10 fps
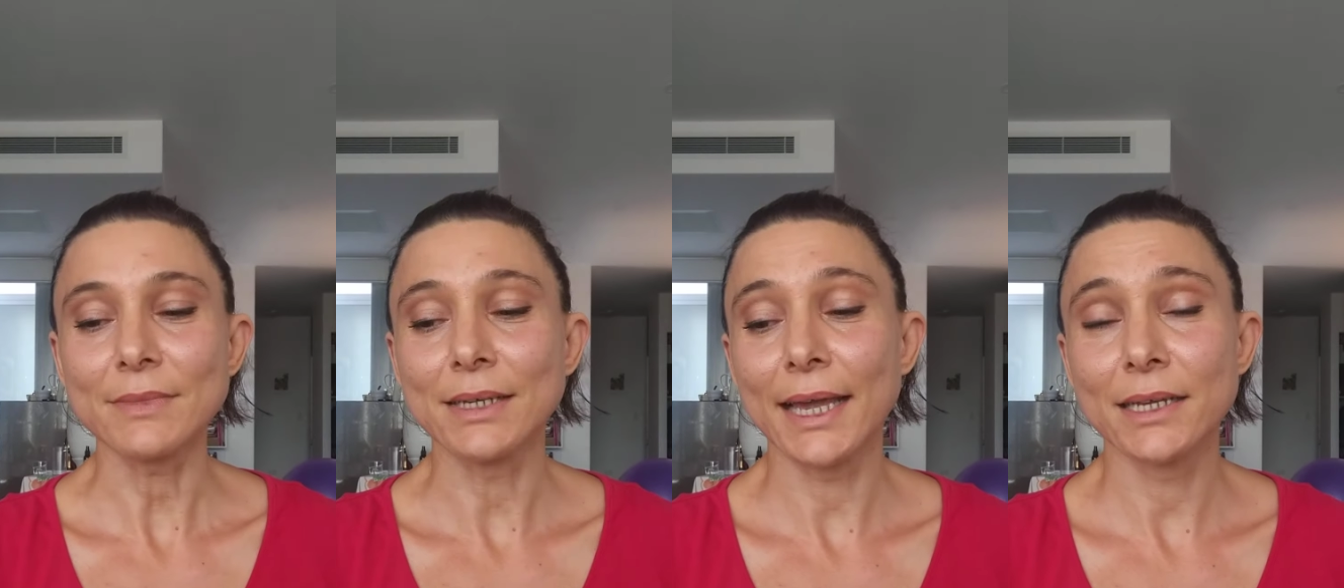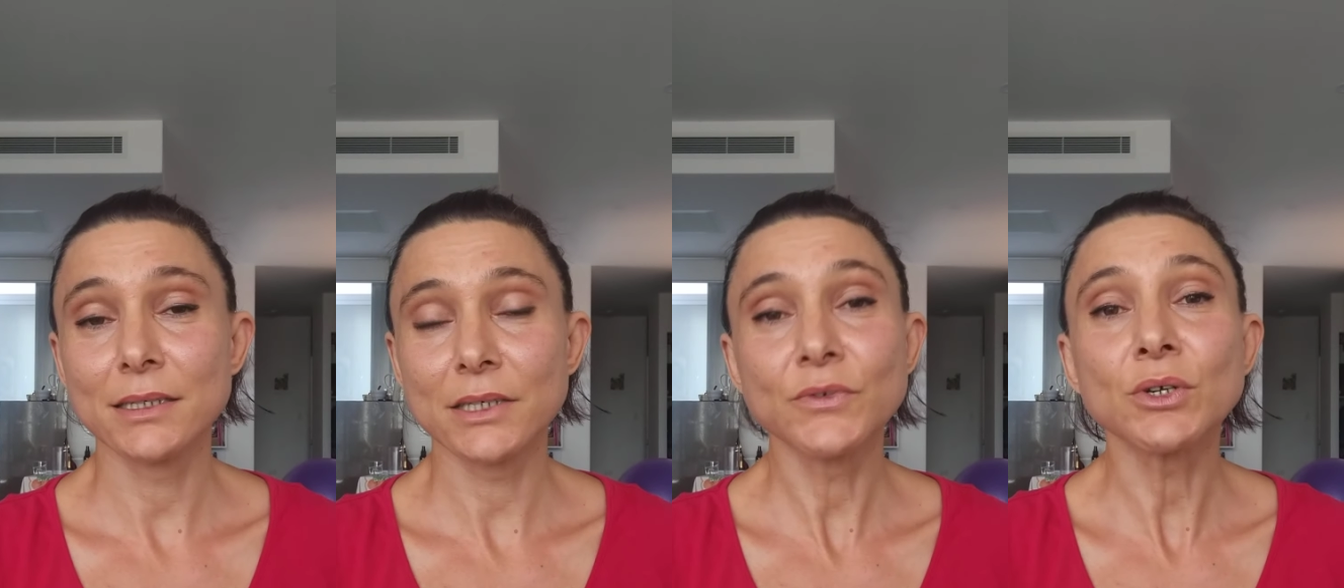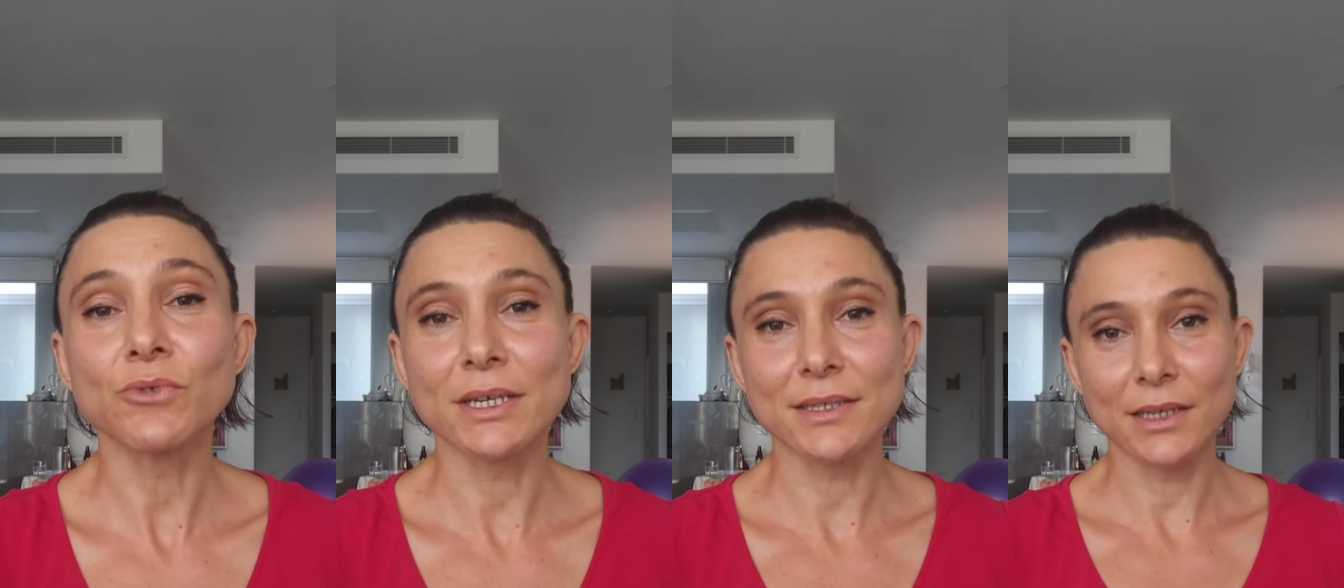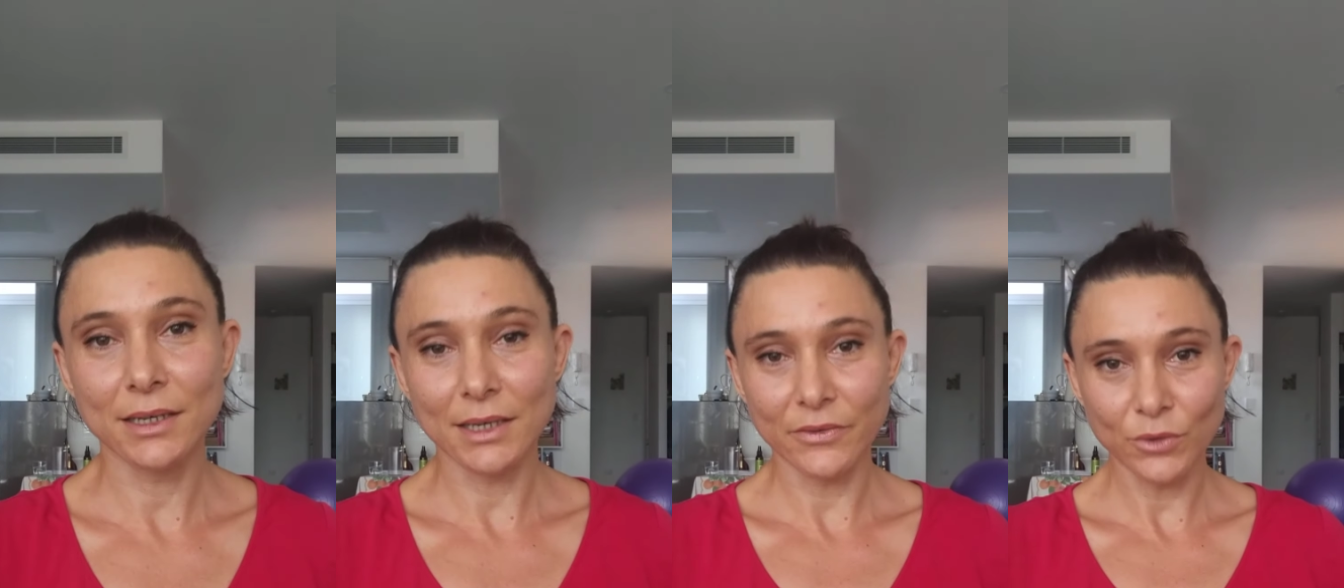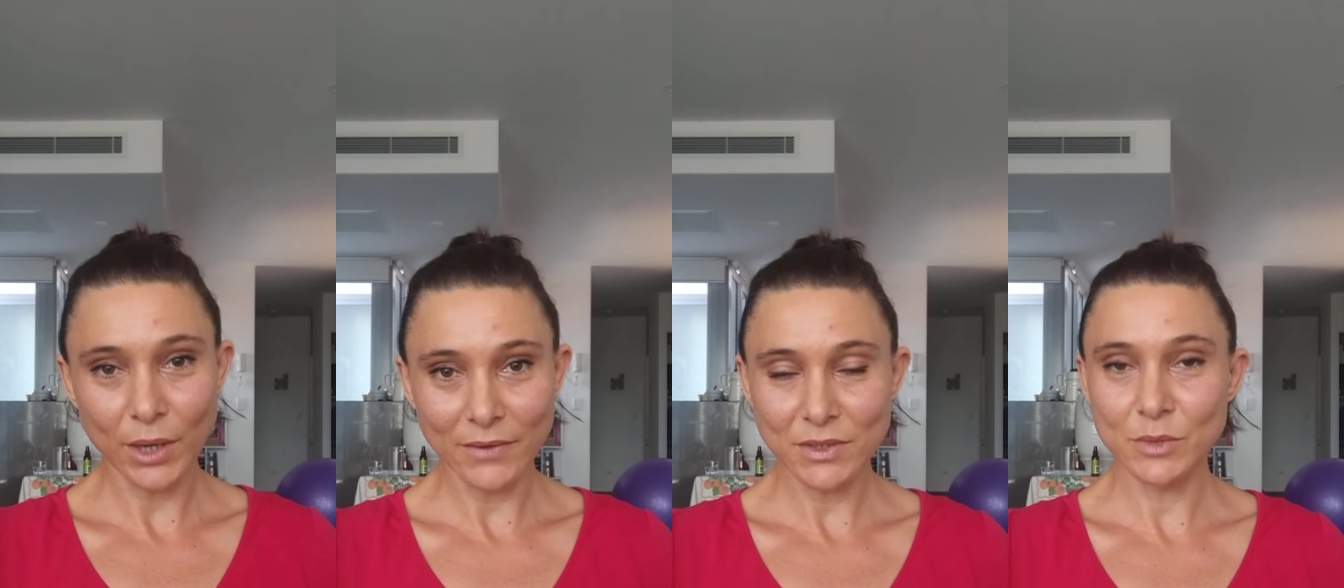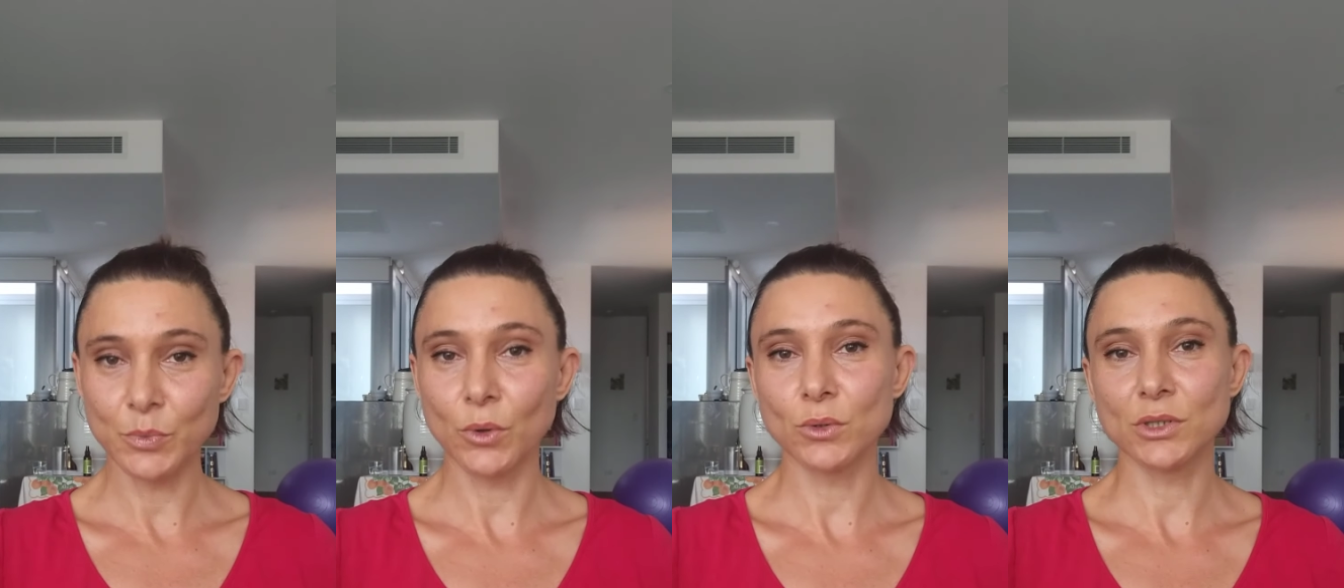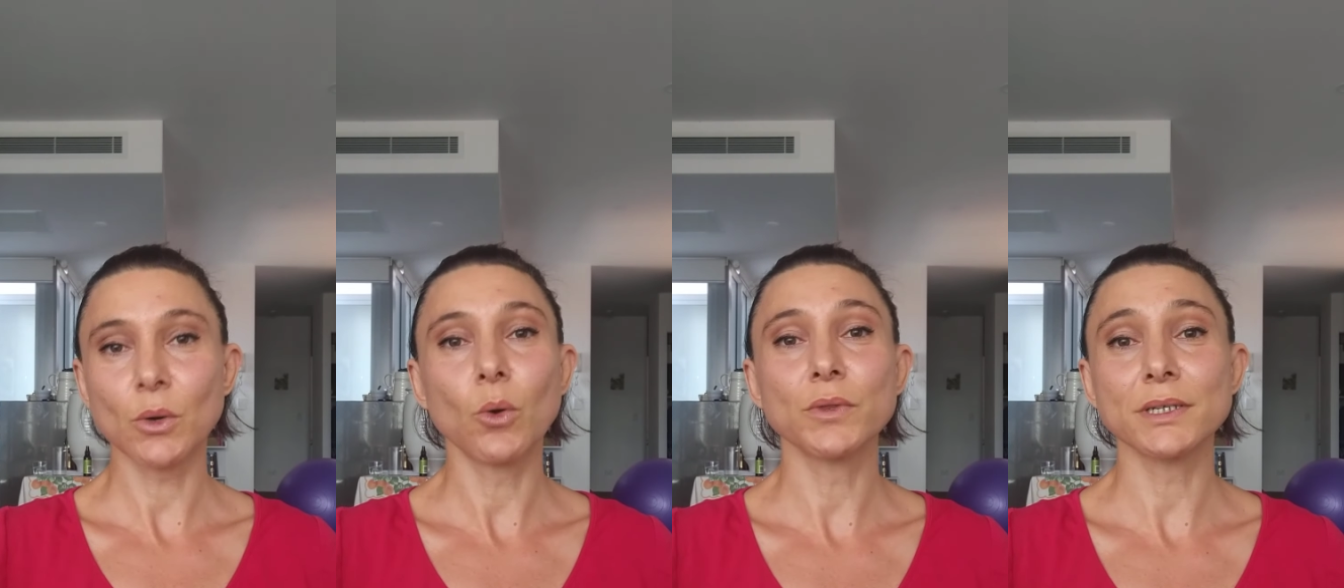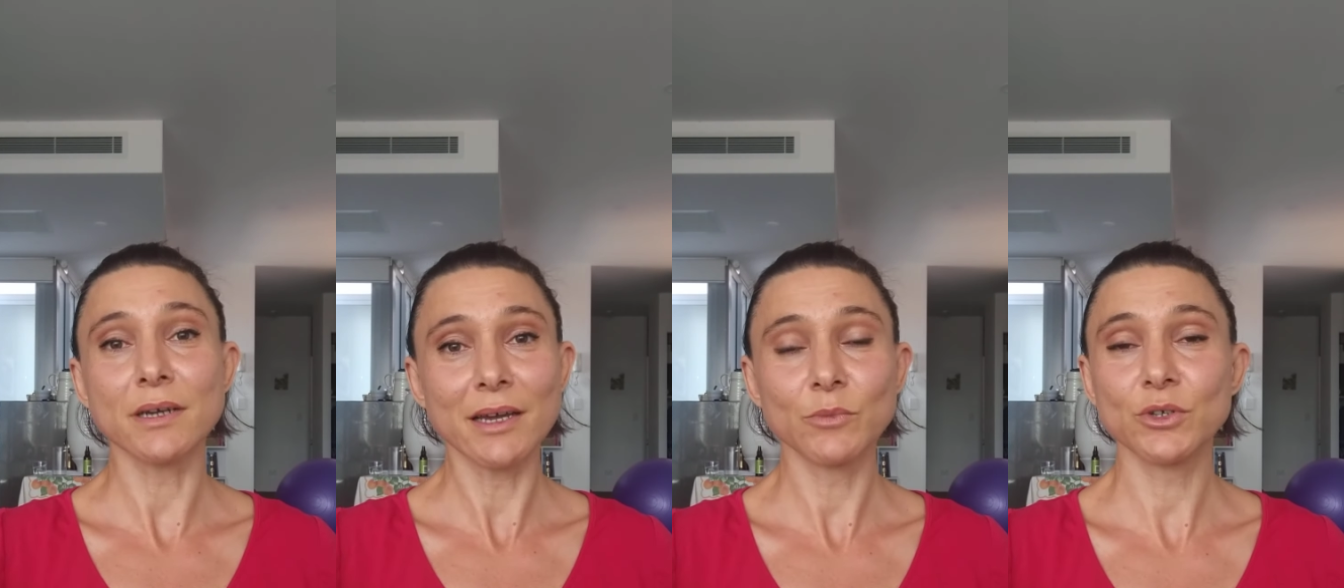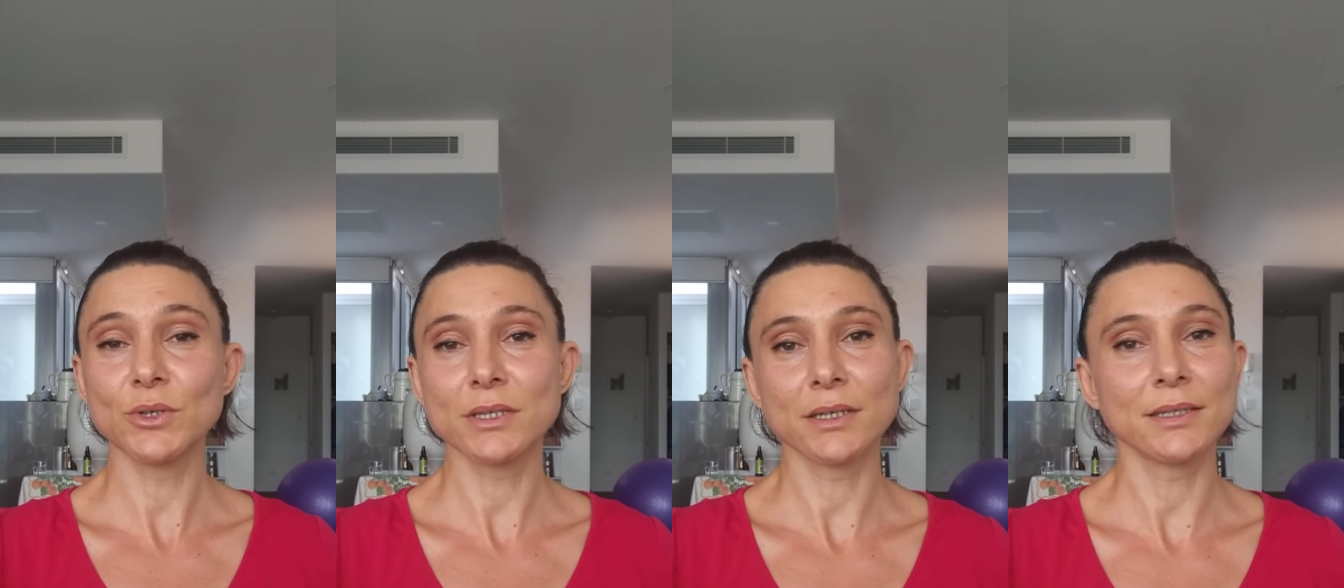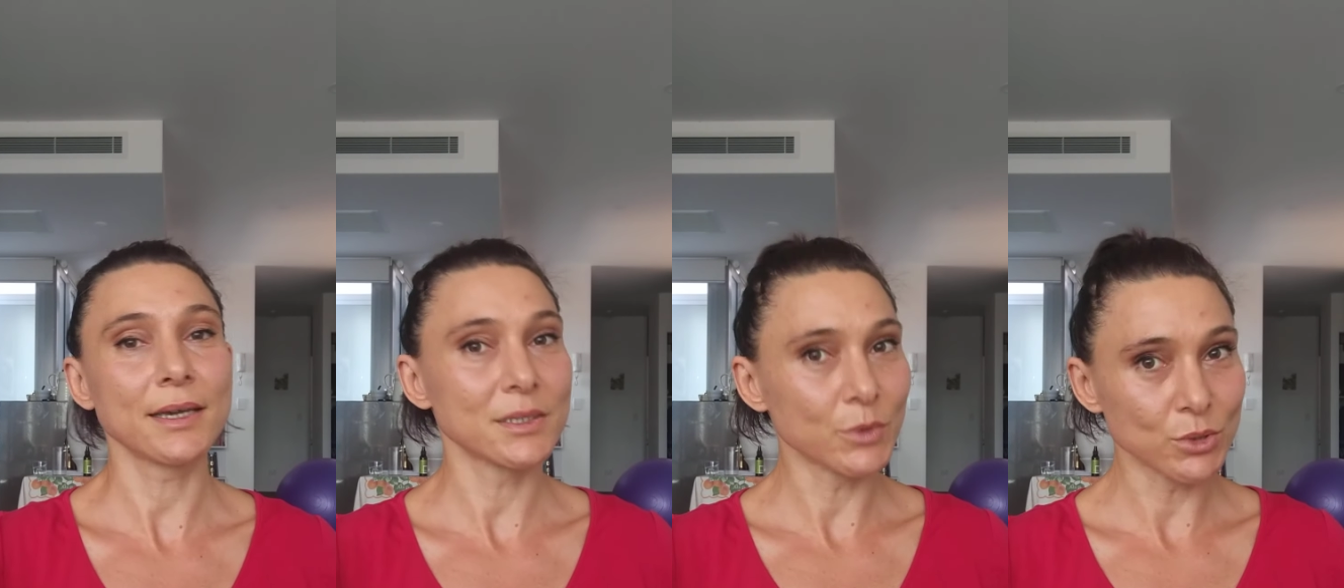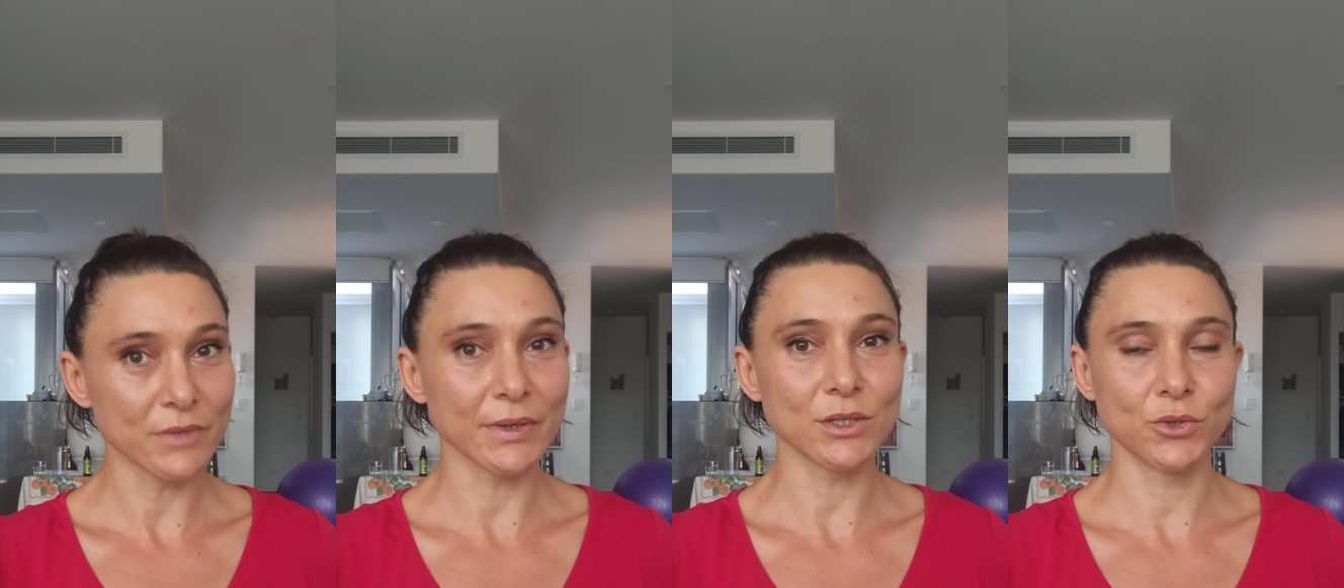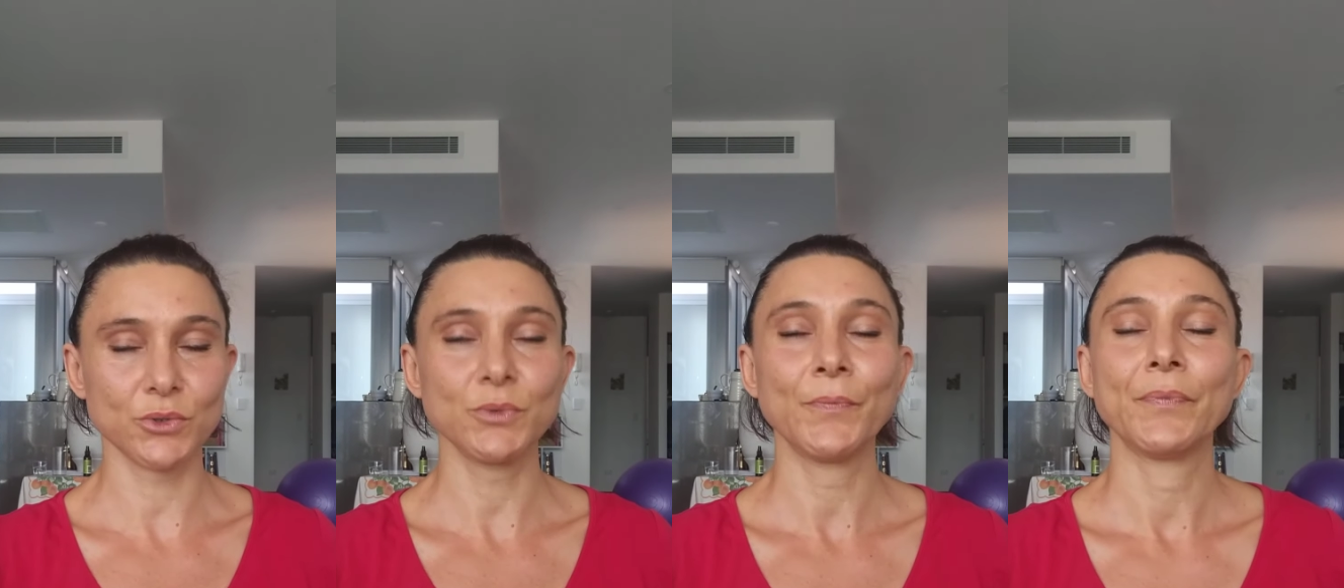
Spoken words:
And if you're resting, if you have support all the time when you sit, as most of us do,